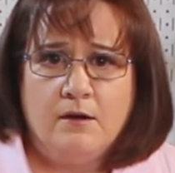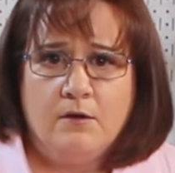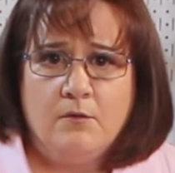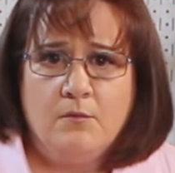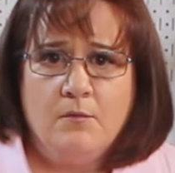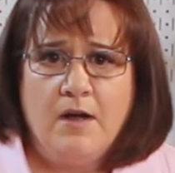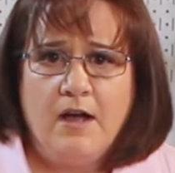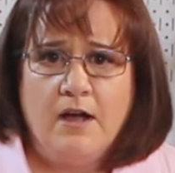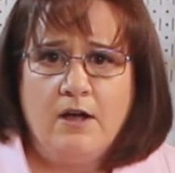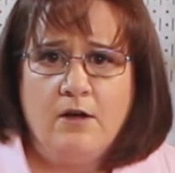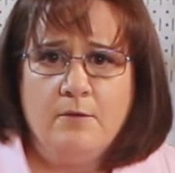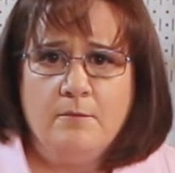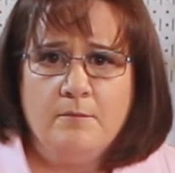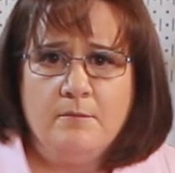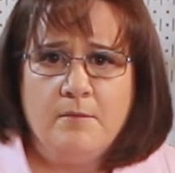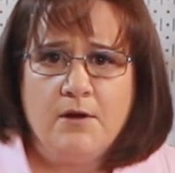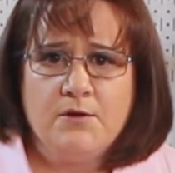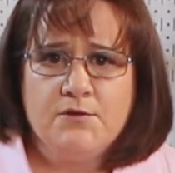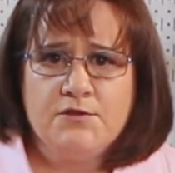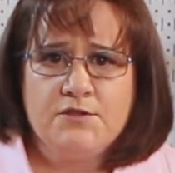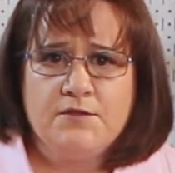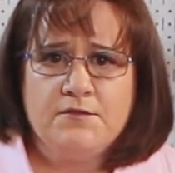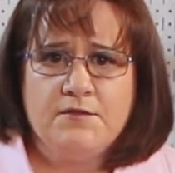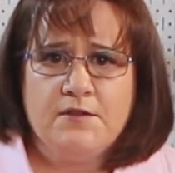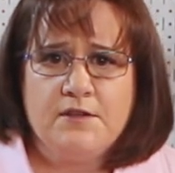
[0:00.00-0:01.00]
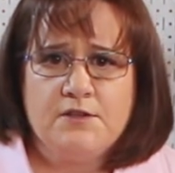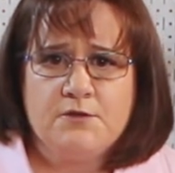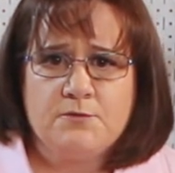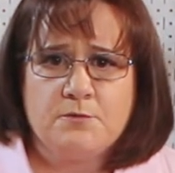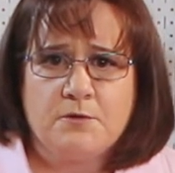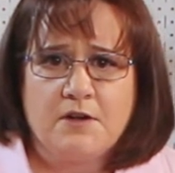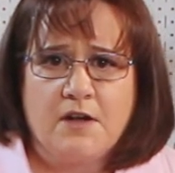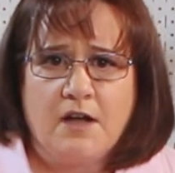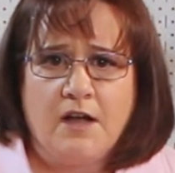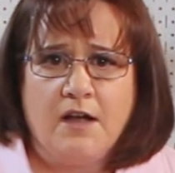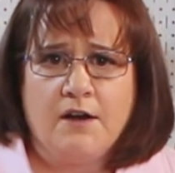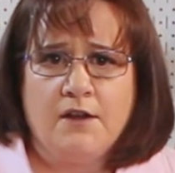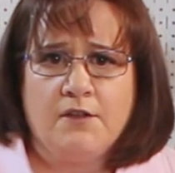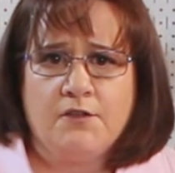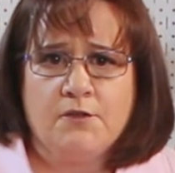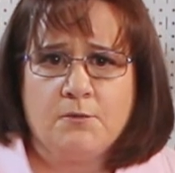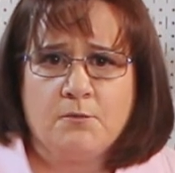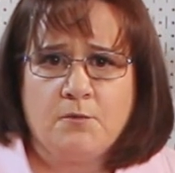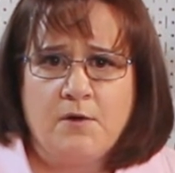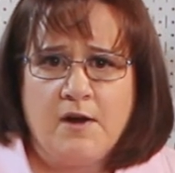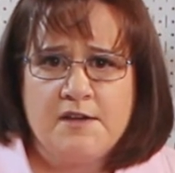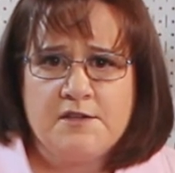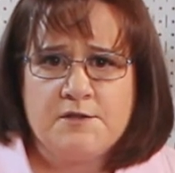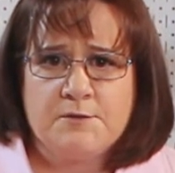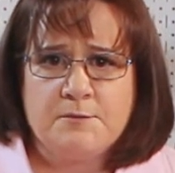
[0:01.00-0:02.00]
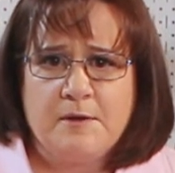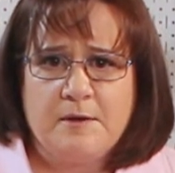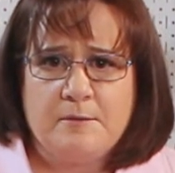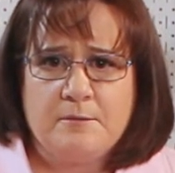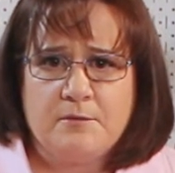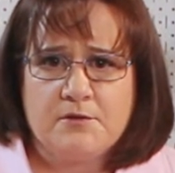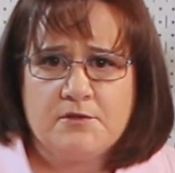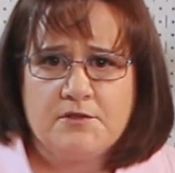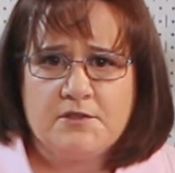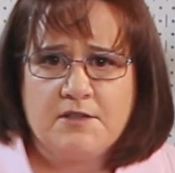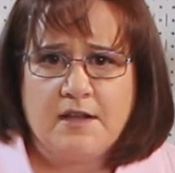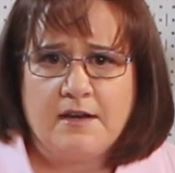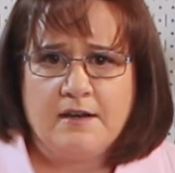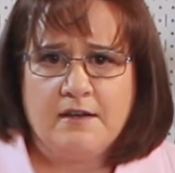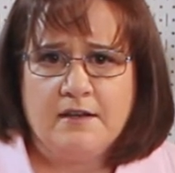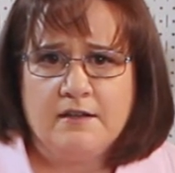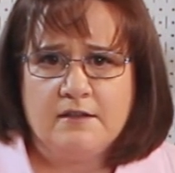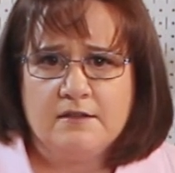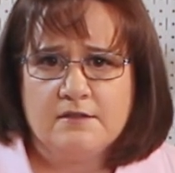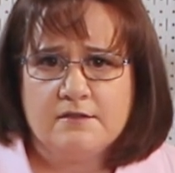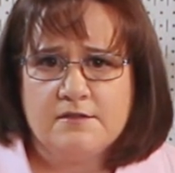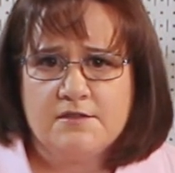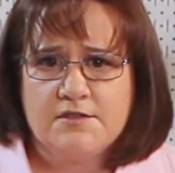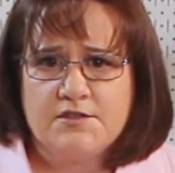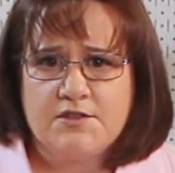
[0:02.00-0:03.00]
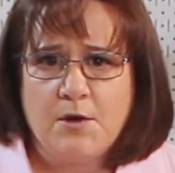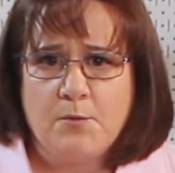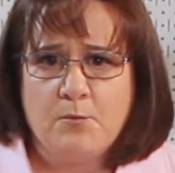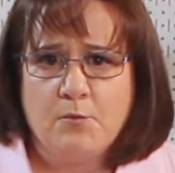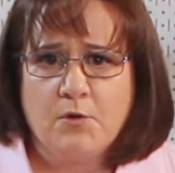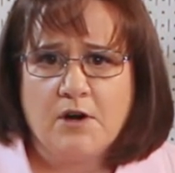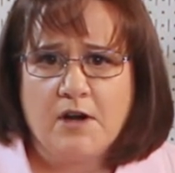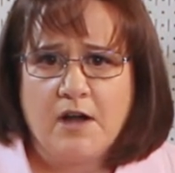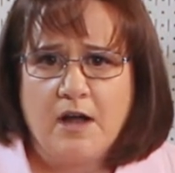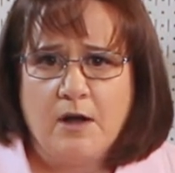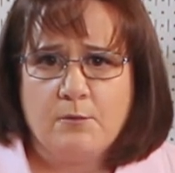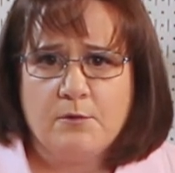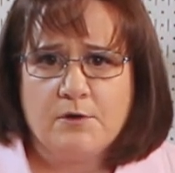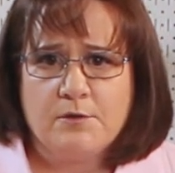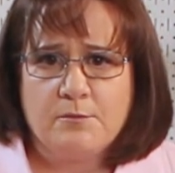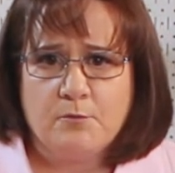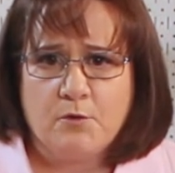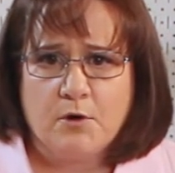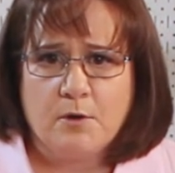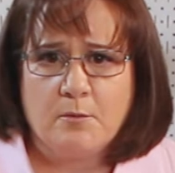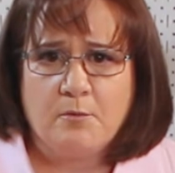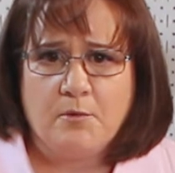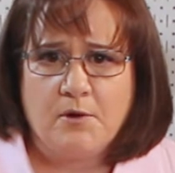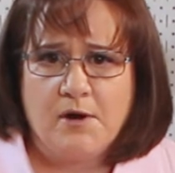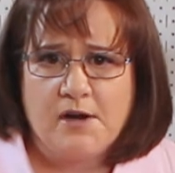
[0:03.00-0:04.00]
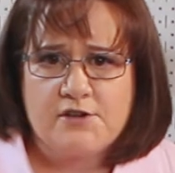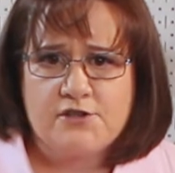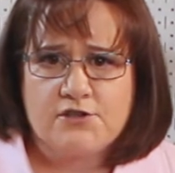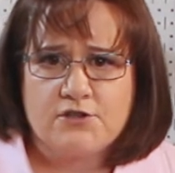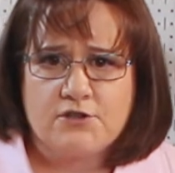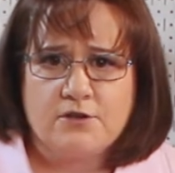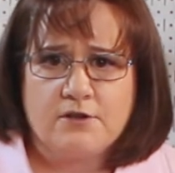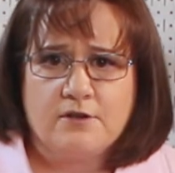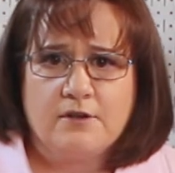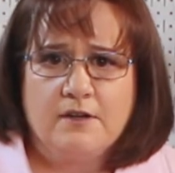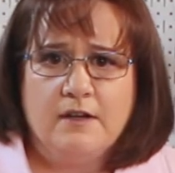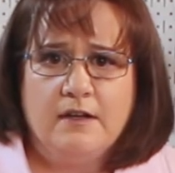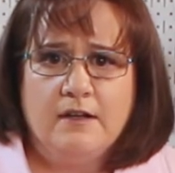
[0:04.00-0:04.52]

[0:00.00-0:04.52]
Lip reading: Well, most of these were cut on the rice paper setting, and some were cut with more pressure.